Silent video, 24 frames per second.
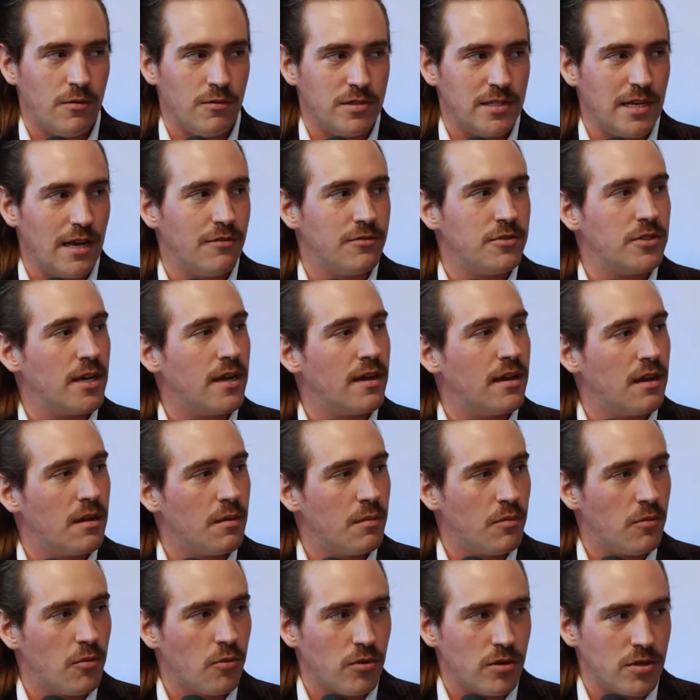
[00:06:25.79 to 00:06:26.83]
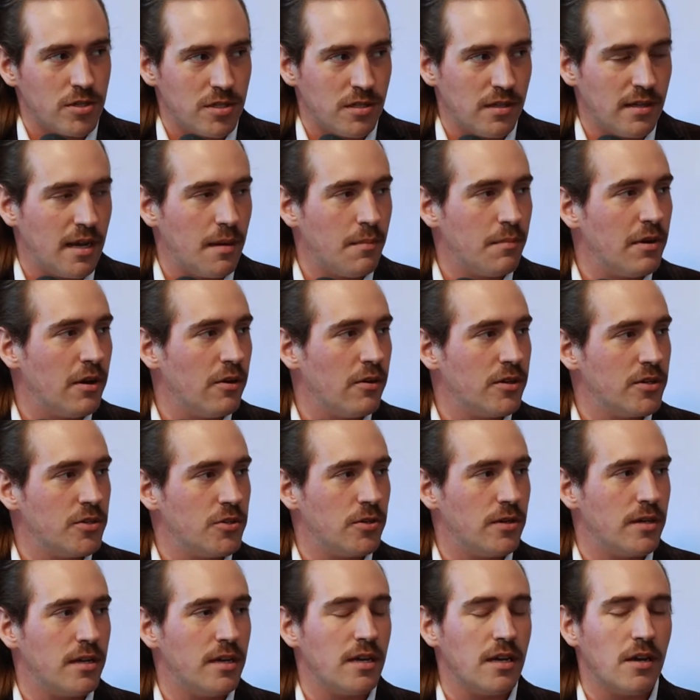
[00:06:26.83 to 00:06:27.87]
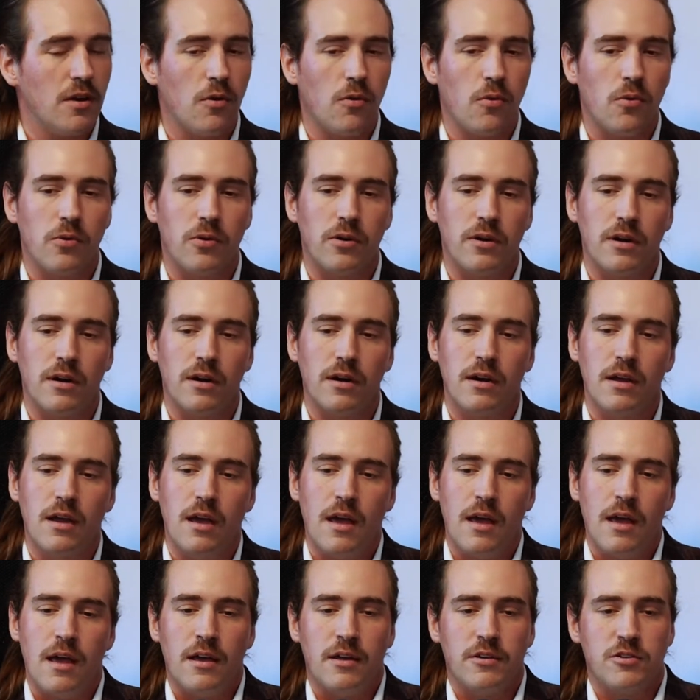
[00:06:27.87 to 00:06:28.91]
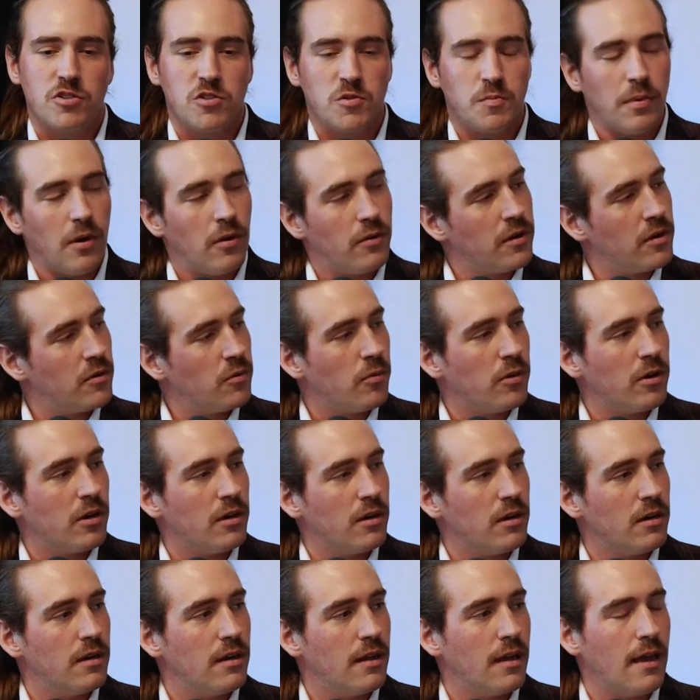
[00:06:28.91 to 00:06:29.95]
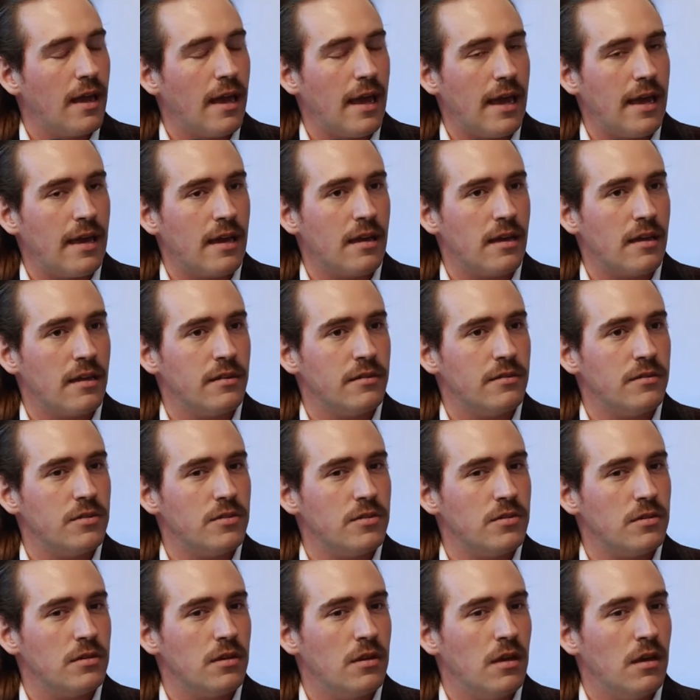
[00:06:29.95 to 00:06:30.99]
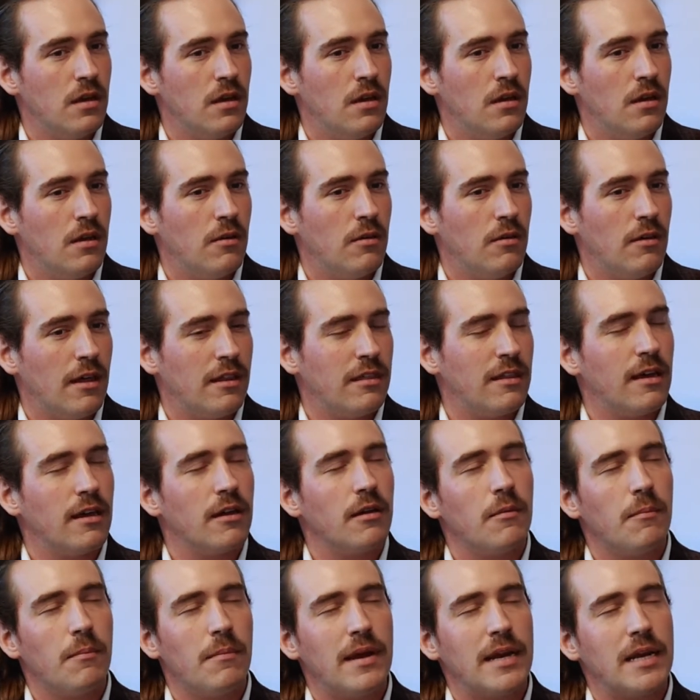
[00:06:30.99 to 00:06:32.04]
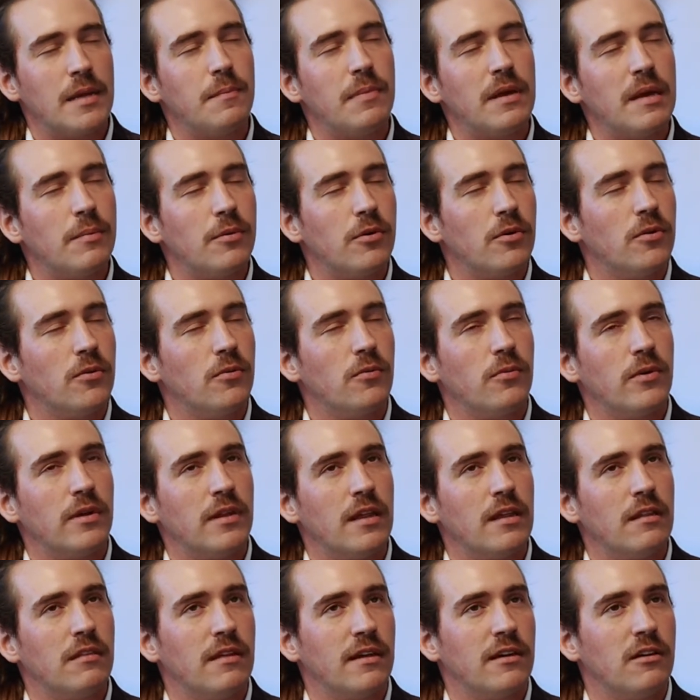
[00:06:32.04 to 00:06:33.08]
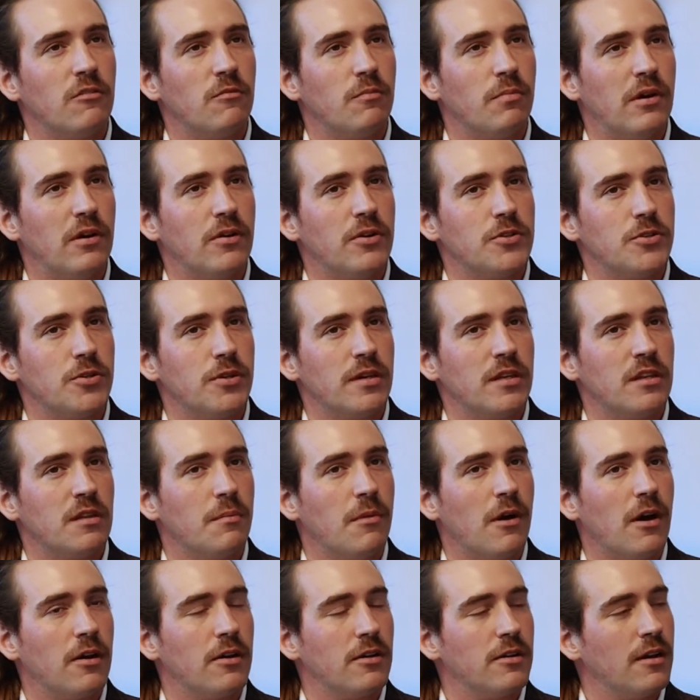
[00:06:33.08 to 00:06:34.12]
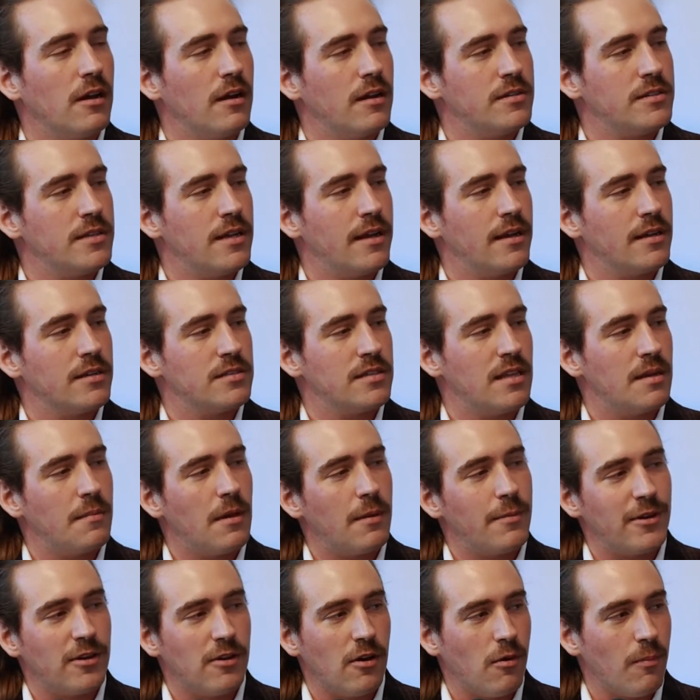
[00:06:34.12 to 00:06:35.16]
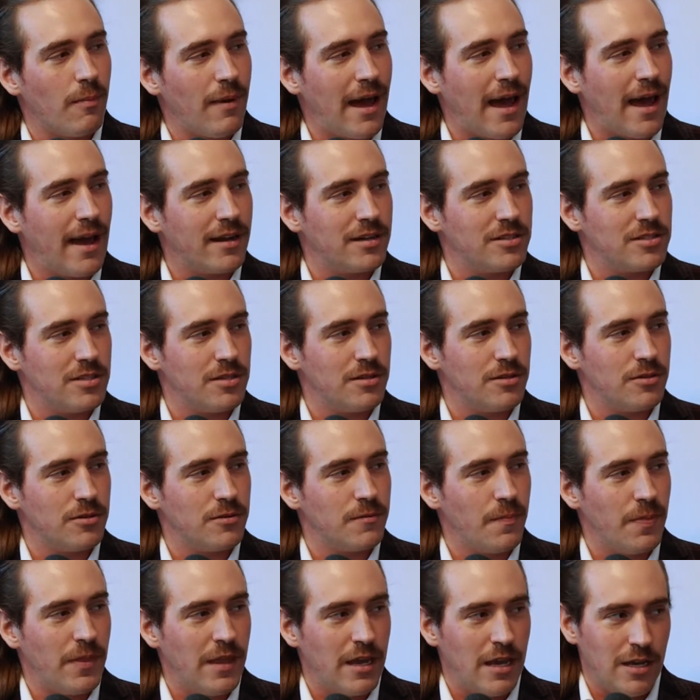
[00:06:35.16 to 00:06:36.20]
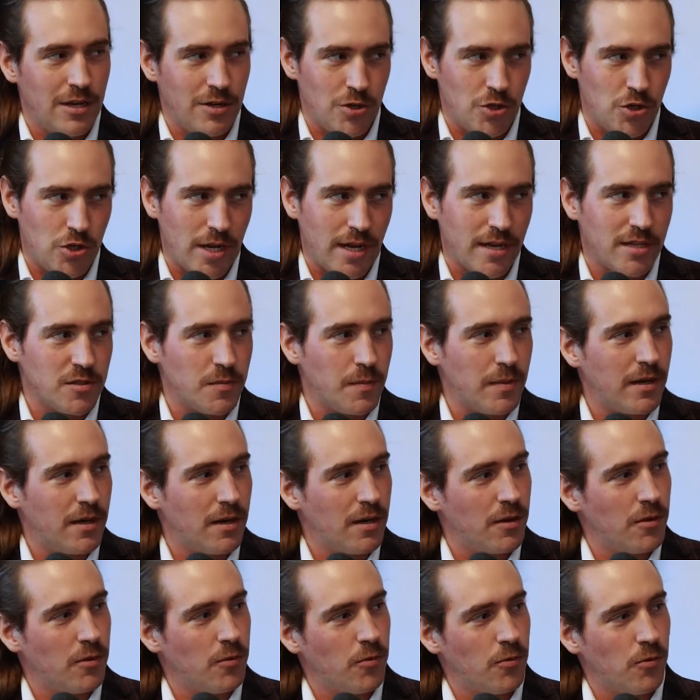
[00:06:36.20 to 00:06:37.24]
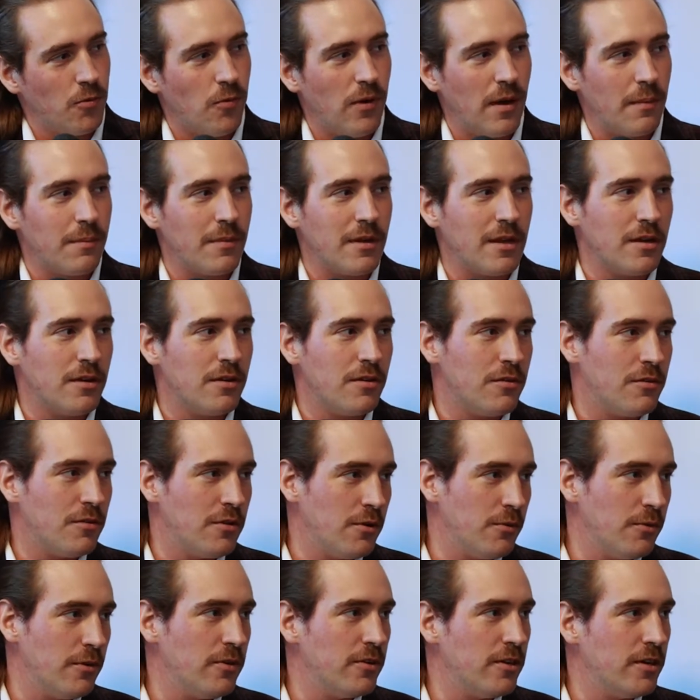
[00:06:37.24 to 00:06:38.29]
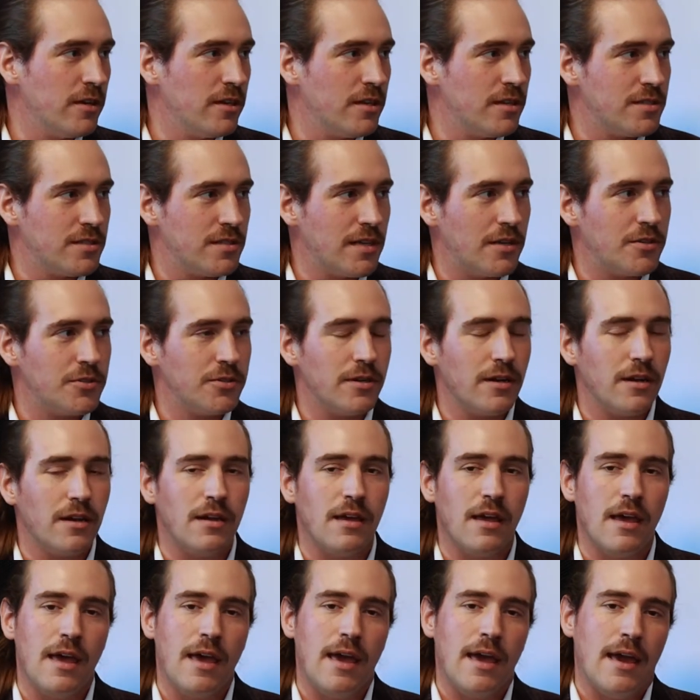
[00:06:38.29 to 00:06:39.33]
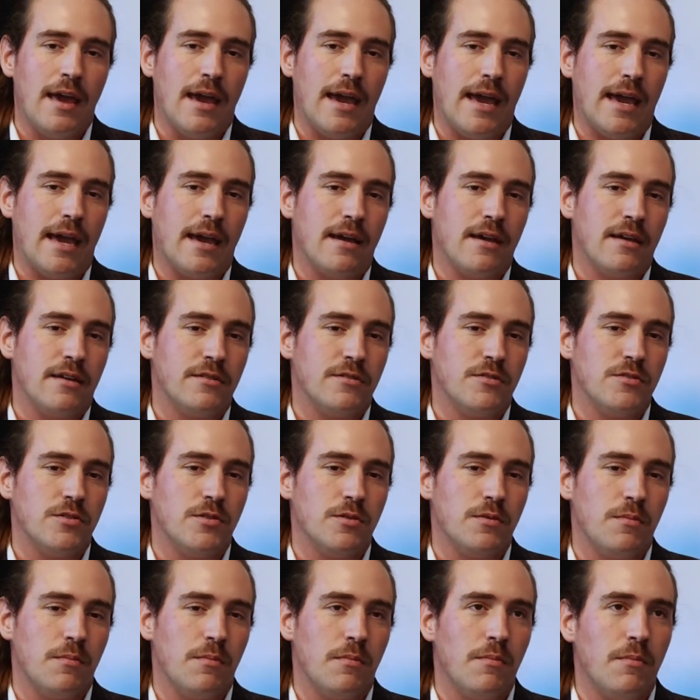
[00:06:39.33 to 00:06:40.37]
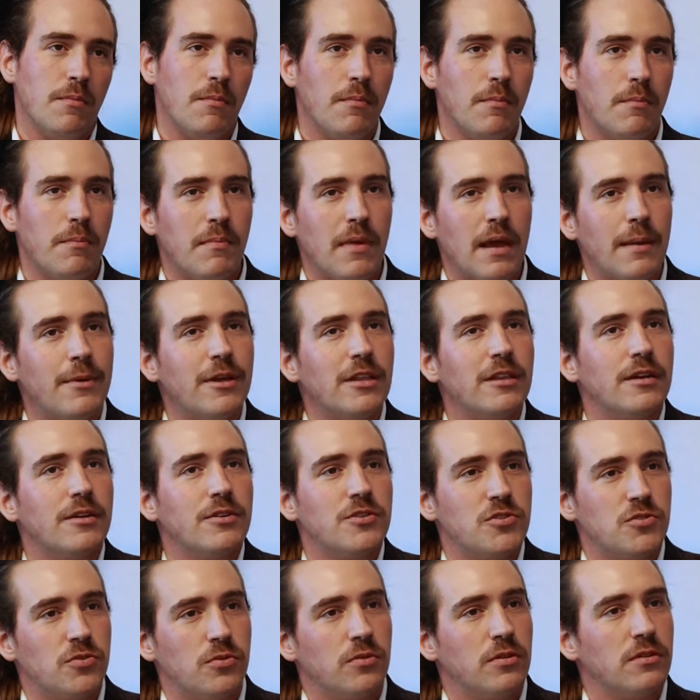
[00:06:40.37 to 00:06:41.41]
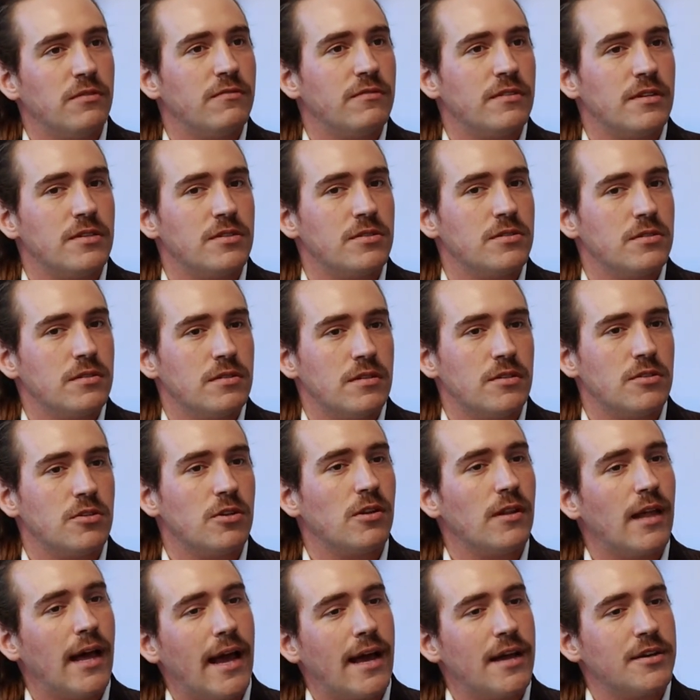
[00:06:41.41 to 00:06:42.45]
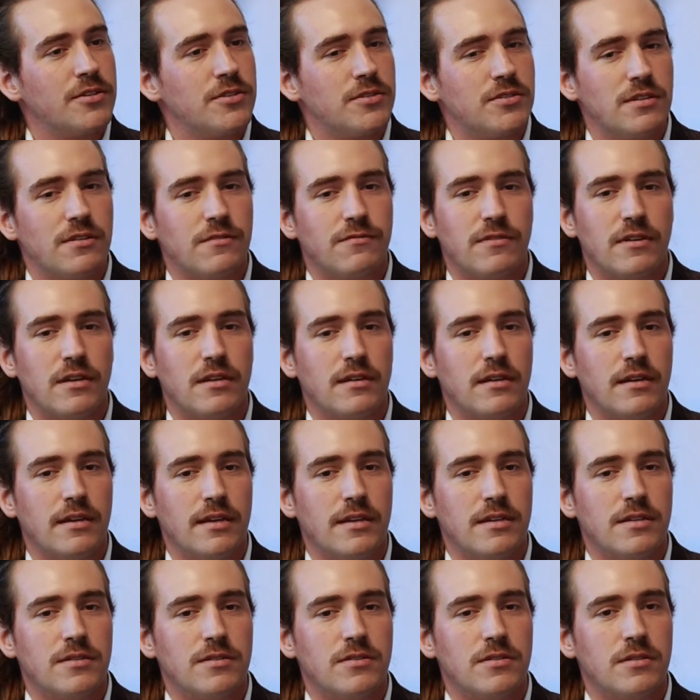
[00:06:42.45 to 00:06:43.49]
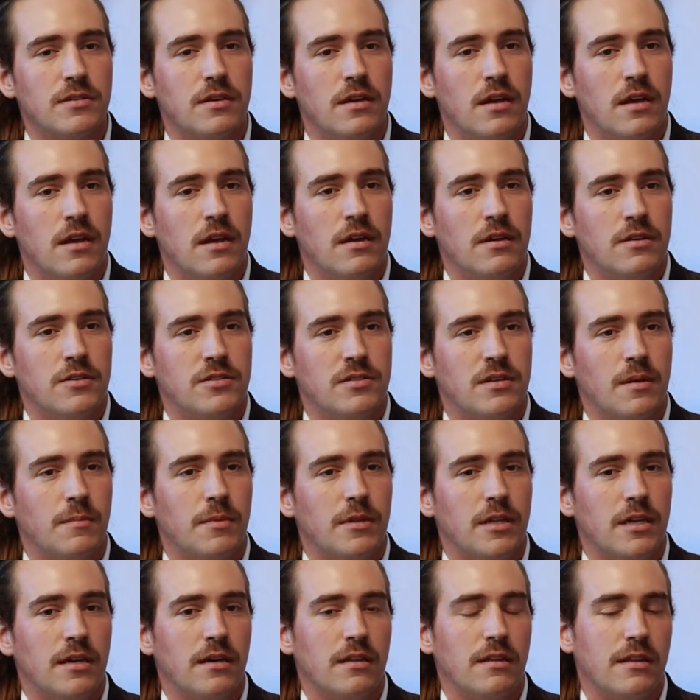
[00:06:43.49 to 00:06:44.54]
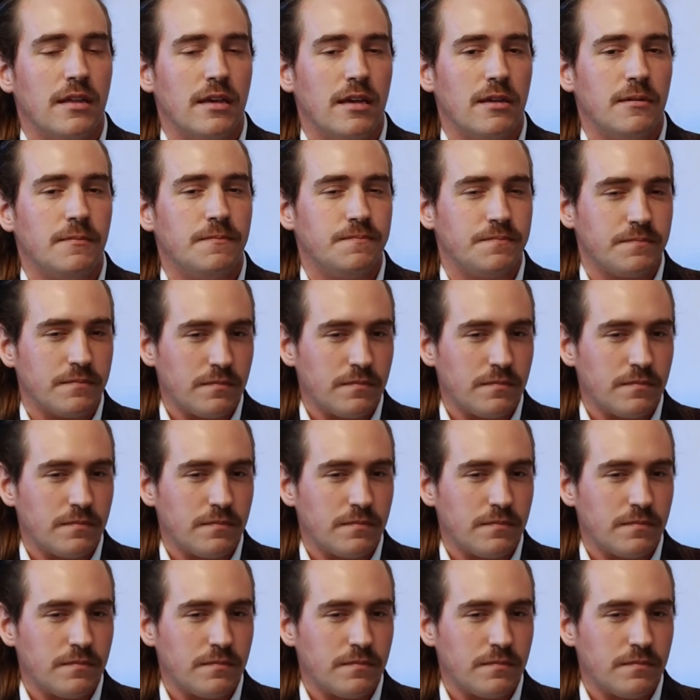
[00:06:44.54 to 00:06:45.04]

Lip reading: Def Jam or slam poetry or spoken word. And I think many people, when they think of poetry in the modern context, they maybe go back to Shakespeare, Whitman, Neruda, etc. And maybe there's sort of this clash, as if it is something that